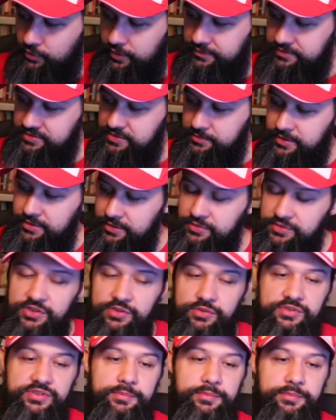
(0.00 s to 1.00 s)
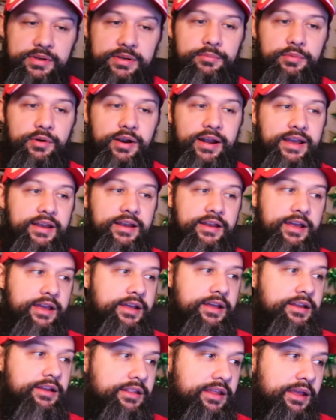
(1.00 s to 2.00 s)
somebody was to use the BIN brand
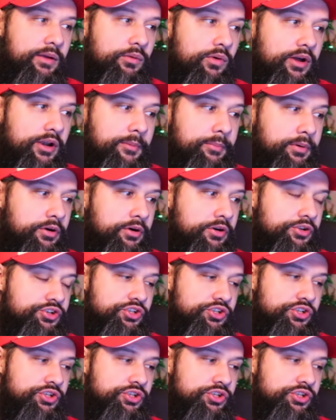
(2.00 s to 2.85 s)
and they want to push